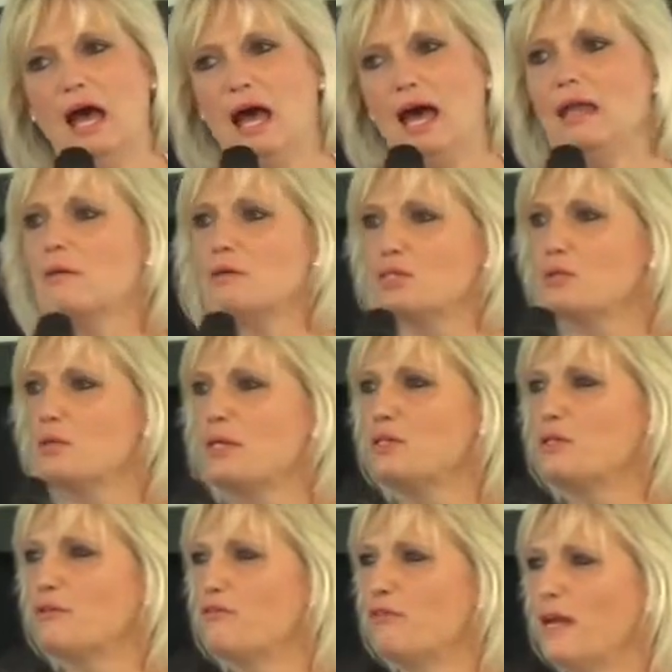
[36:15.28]
And I was talking
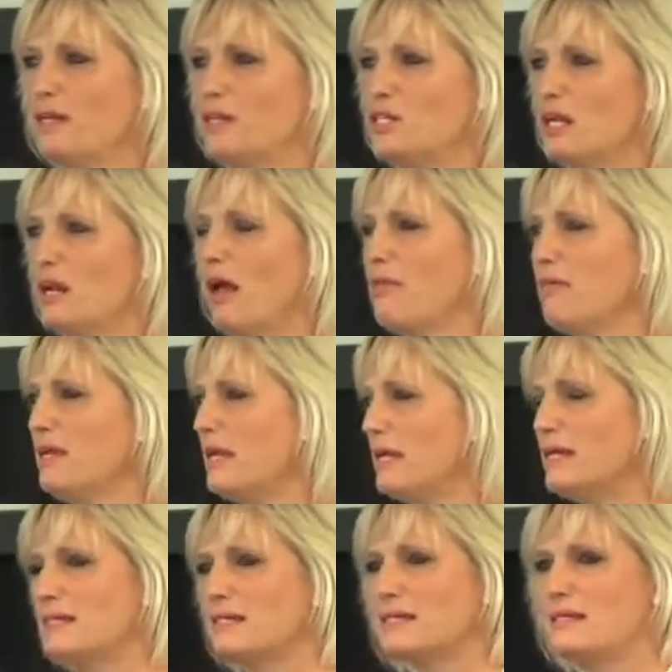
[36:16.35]
to a friend and she said, I think
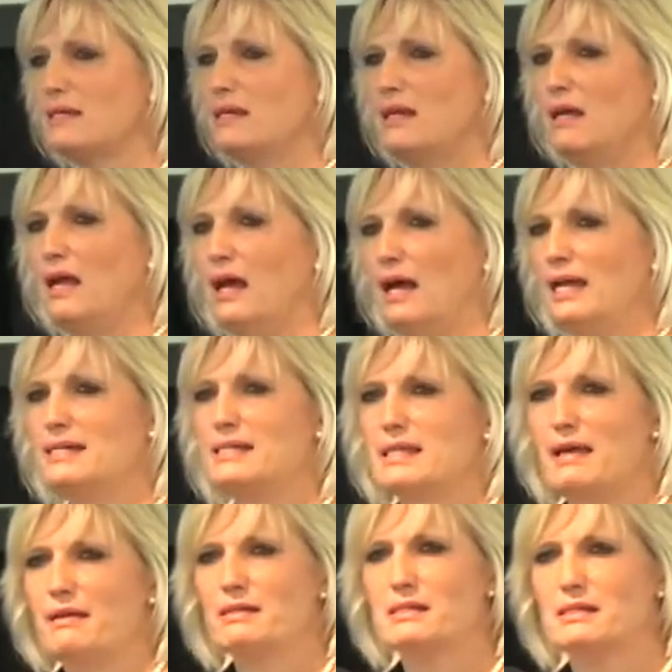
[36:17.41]
it's
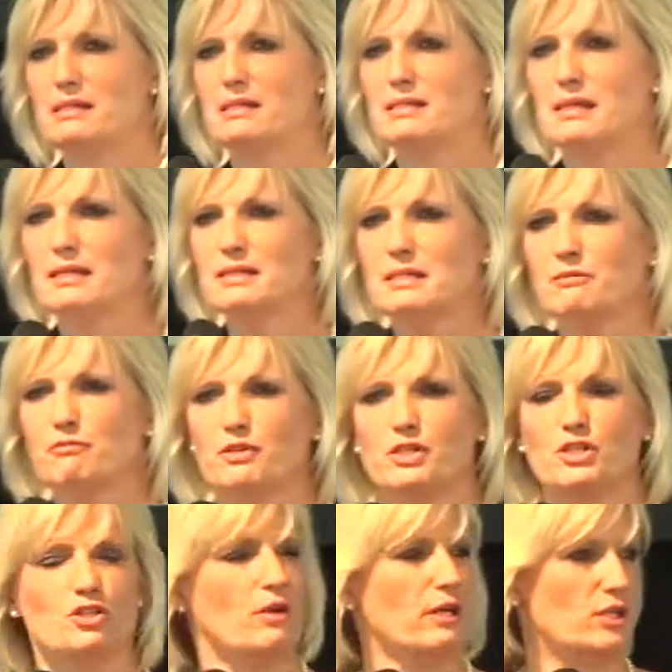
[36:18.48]
that sense of
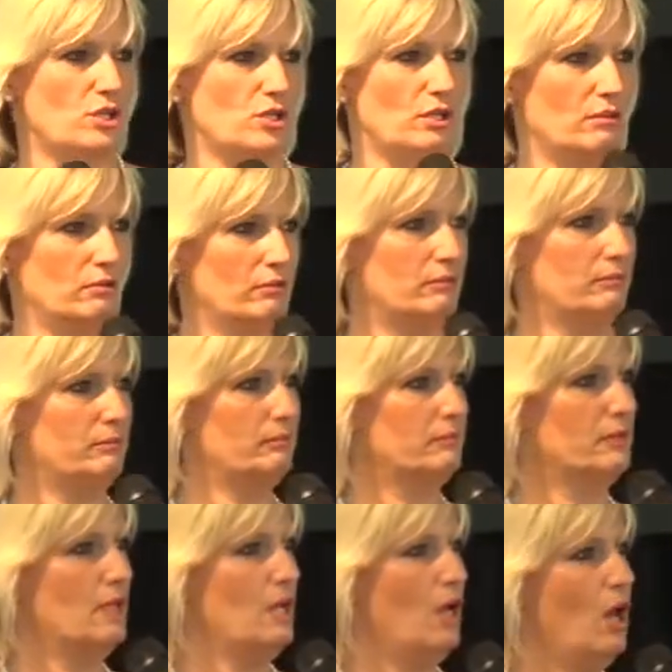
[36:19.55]
frustration.
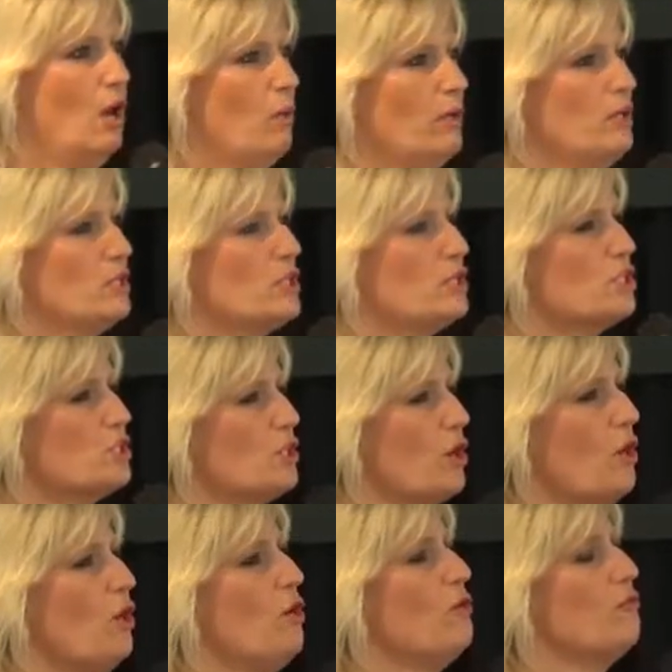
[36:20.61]
When you're
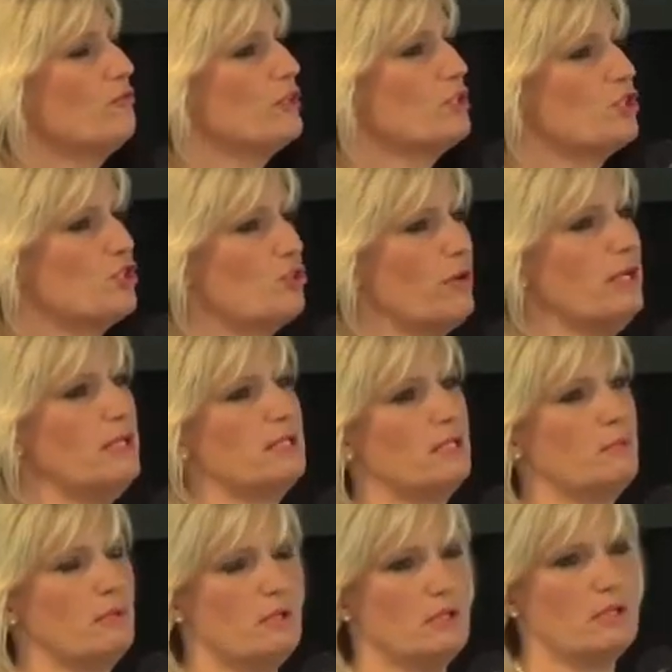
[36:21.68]
so
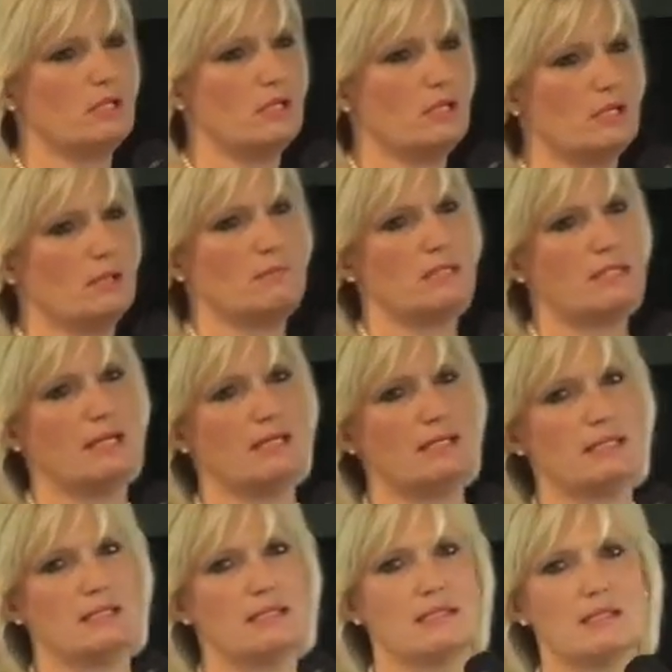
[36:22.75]
frustrated with your
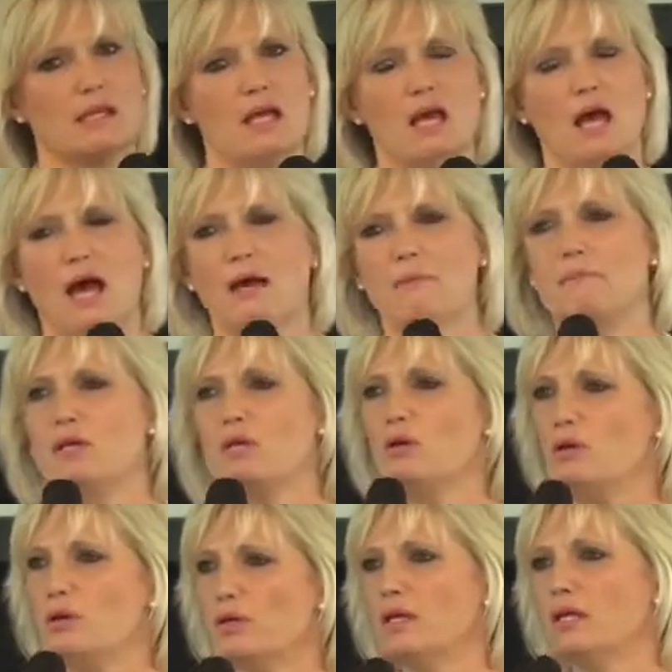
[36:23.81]
circumstances, but
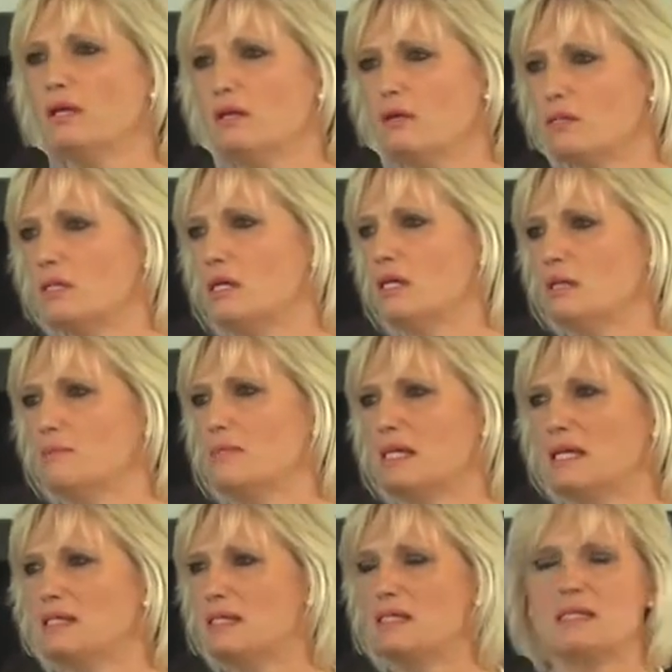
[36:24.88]
you're looking at your
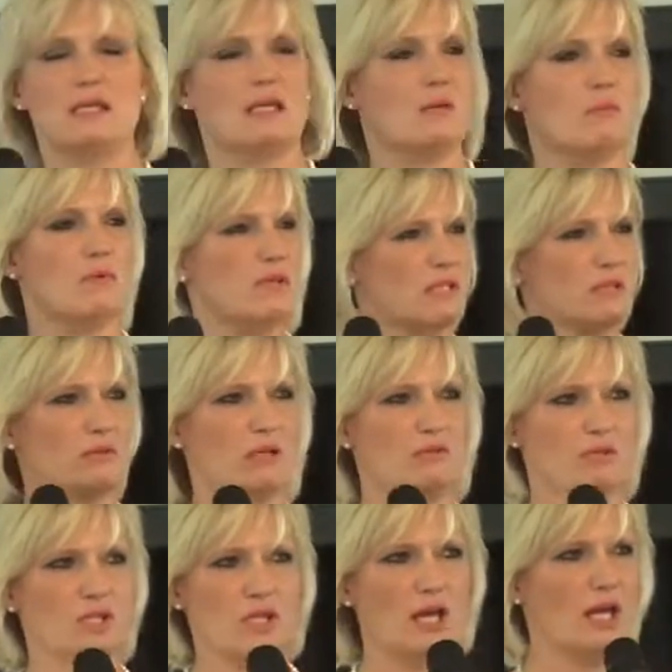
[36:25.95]
circumstances thinking, well, this will
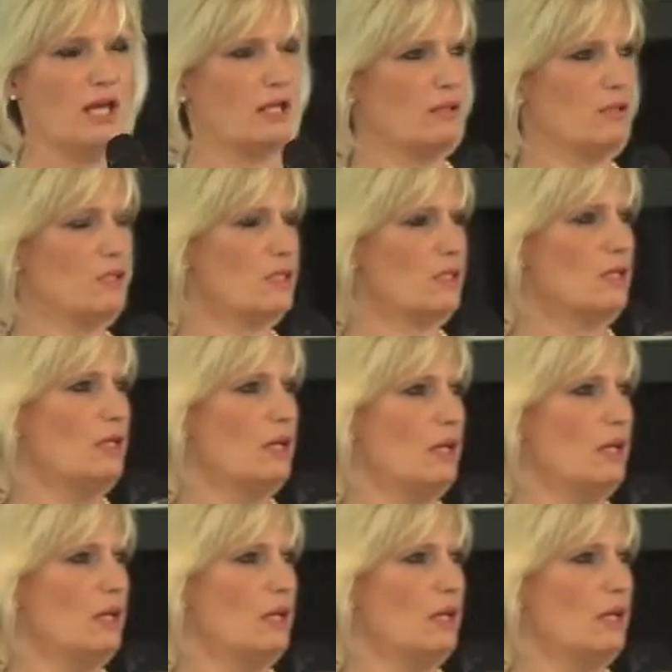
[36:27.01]
never change.